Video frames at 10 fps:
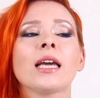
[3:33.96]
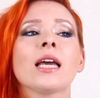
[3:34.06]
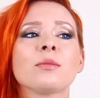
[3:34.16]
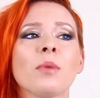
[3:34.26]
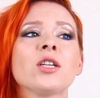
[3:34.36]

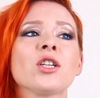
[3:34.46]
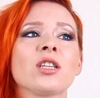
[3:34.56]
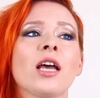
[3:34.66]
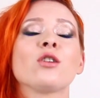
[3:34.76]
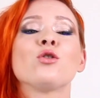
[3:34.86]
as much
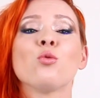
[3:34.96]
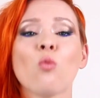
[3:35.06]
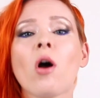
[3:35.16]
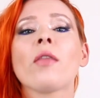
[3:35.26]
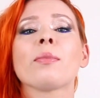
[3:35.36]
as I do
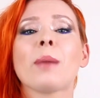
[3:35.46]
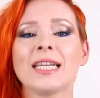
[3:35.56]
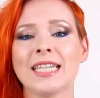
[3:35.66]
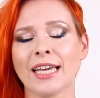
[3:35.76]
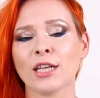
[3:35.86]
want my
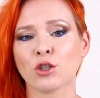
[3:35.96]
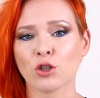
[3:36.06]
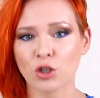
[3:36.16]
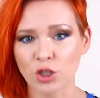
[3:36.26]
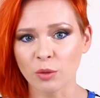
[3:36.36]

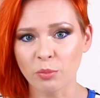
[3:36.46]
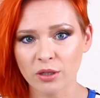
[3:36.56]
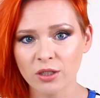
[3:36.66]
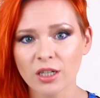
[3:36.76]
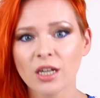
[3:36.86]
decants
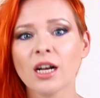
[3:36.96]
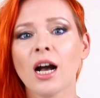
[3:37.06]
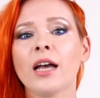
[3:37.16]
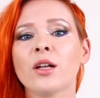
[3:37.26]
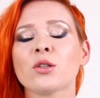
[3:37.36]
cheaper,
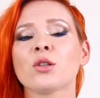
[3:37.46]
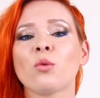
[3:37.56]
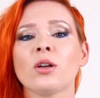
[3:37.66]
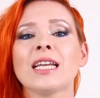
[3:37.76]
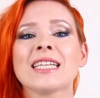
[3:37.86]
I also
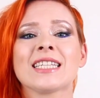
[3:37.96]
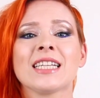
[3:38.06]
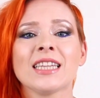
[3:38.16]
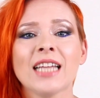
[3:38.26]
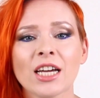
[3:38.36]
want a
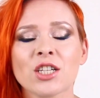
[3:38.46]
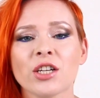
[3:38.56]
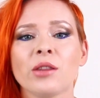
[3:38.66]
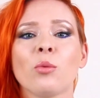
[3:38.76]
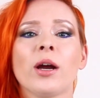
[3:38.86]

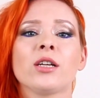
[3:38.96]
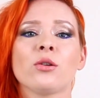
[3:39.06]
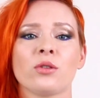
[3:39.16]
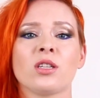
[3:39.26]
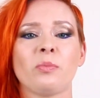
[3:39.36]
selection where I
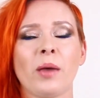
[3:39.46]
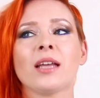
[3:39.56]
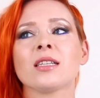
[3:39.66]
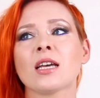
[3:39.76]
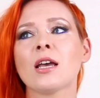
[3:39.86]
don't
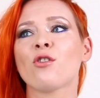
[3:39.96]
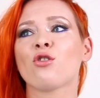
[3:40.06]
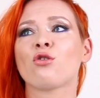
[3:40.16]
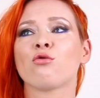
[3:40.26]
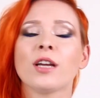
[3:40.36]
spend
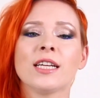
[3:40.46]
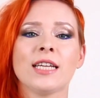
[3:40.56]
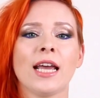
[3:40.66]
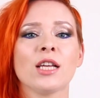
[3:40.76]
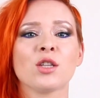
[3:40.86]
3
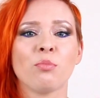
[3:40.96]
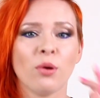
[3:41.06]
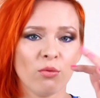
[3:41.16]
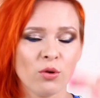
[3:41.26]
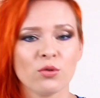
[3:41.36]
days
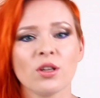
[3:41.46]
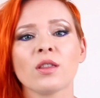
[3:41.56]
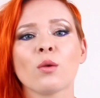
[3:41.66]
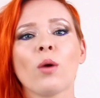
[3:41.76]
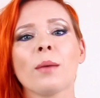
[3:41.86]

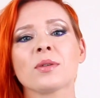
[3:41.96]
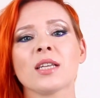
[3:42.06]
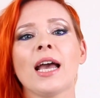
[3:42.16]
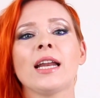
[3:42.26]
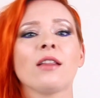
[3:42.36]
perusing the
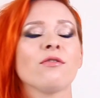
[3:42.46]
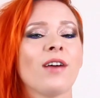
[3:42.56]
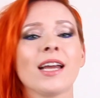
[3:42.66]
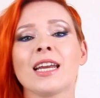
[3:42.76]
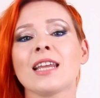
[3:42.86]
website and
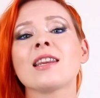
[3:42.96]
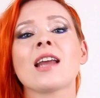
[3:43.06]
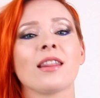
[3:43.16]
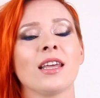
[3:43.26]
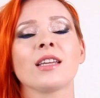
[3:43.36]
finding
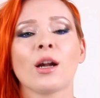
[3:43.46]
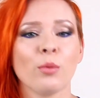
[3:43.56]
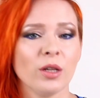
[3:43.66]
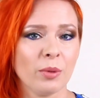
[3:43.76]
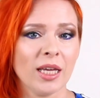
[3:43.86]
nothing that I
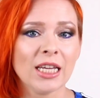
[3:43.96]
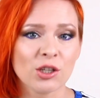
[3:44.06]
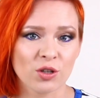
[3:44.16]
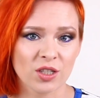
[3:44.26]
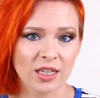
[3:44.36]
would be
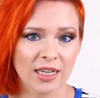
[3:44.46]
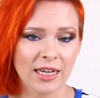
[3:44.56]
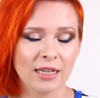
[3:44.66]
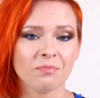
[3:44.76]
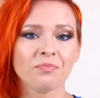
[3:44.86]
interested
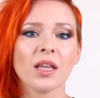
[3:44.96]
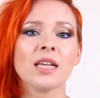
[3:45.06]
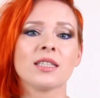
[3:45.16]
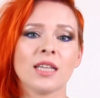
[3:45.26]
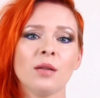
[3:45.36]
in.
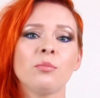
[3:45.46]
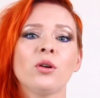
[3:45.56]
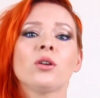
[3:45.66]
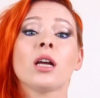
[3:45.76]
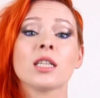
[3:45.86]

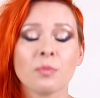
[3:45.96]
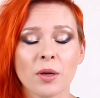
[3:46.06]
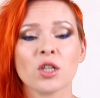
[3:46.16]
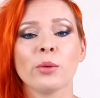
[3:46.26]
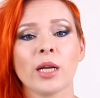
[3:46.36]
ScentBird,
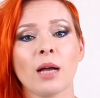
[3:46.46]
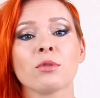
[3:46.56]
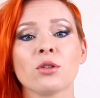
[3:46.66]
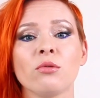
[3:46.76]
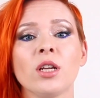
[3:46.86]
especially when it
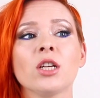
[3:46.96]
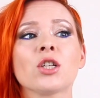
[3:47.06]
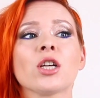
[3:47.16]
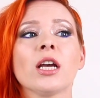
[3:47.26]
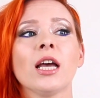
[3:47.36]
comes to
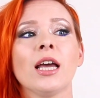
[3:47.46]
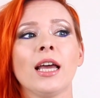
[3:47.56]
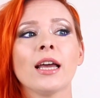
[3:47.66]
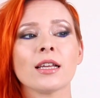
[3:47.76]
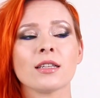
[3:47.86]
niche,
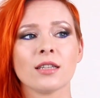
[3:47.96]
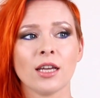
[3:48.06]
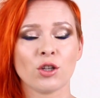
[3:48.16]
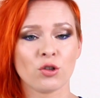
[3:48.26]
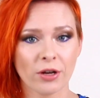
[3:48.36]
is
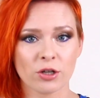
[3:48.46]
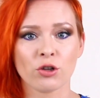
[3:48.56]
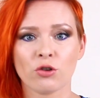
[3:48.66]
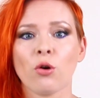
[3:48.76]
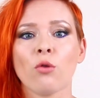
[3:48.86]
a treasure
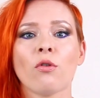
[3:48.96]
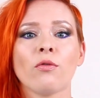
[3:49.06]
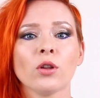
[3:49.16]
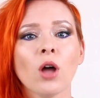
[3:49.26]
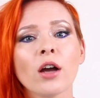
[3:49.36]
trove of
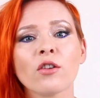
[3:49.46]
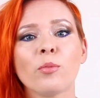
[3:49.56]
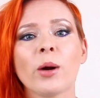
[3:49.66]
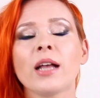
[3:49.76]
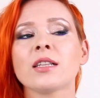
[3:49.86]
a lot of
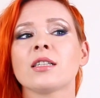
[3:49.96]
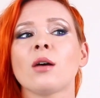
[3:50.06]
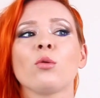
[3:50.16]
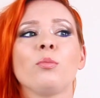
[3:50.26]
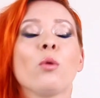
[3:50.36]
brands
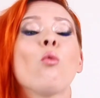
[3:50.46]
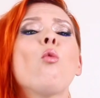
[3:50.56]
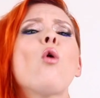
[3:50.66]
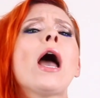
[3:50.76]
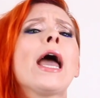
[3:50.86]
that would be
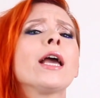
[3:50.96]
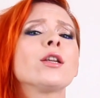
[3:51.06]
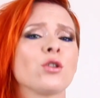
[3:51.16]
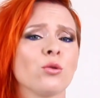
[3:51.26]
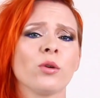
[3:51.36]

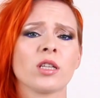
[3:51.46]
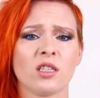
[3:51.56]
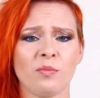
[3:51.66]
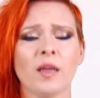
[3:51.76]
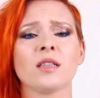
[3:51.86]
way too
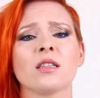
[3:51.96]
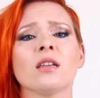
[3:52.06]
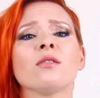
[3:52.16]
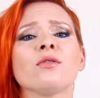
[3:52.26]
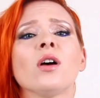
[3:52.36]

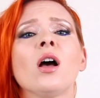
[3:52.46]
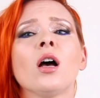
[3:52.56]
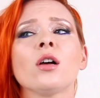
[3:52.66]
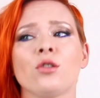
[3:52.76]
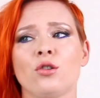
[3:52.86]
expensive
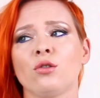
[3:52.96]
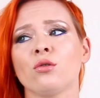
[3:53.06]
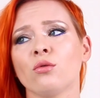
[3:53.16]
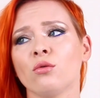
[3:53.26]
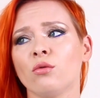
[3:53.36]

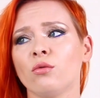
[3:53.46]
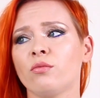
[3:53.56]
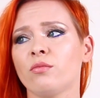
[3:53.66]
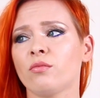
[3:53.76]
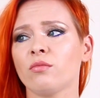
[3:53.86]
to
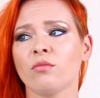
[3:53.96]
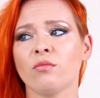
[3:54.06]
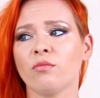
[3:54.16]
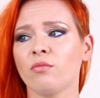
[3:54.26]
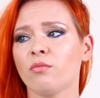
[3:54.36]

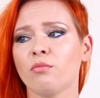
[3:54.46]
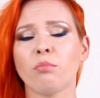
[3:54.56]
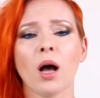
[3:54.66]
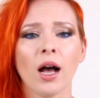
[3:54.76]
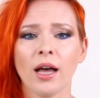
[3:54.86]

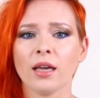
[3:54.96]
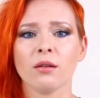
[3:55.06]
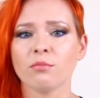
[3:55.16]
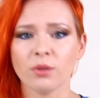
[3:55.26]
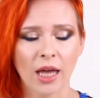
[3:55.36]

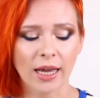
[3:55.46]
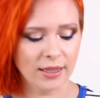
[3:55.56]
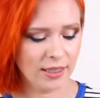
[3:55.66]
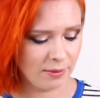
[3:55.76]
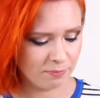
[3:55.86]
buy
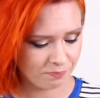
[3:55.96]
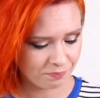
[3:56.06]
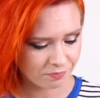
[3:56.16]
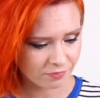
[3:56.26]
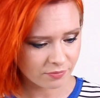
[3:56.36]
blindly.
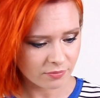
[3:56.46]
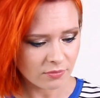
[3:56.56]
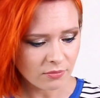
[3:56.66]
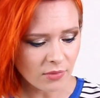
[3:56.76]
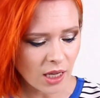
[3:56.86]

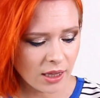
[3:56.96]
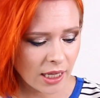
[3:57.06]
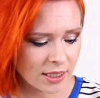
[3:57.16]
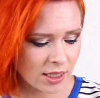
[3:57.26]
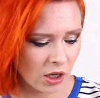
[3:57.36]

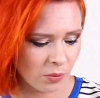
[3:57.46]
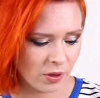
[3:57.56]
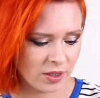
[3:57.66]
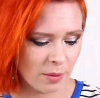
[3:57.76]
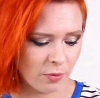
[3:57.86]
Let's start
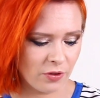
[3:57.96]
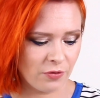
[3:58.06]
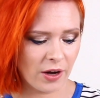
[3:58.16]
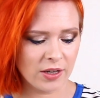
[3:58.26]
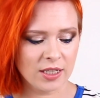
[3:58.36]
with some of the
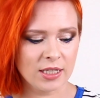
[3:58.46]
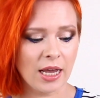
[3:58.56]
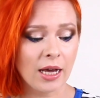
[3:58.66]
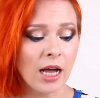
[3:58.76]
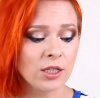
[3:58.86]
fragrances.
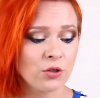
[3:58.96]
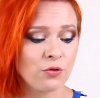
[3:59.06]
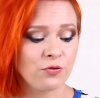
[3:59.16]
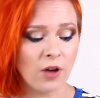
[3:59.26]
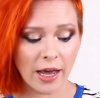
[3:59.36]
I got you
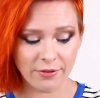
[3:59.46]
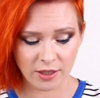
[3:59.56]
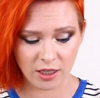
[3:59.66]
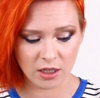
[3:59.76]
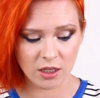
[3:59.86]
5
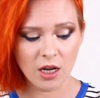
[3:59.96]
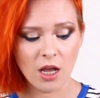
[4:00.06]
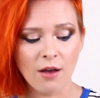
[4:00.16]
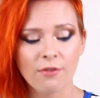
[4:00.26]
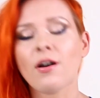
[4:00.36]
here,
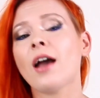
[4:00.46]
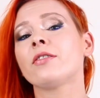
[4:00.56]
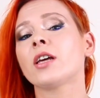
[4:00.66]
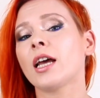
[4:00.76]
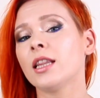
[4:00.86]

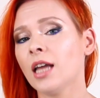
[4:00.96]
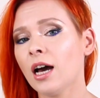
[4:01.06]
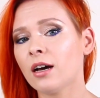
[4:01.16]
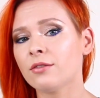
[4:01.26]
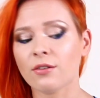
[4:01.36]
5 that I
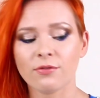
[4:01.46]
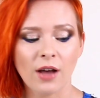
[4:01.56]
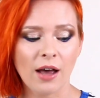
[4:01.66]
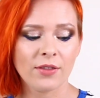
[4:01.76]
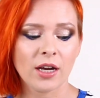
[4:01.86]
love and
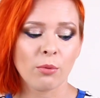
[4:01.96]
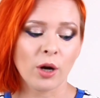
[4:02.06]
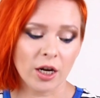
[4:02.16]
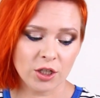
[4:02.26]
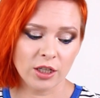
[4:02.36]
5 that
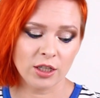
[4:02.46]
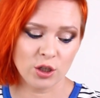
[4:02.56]
were actually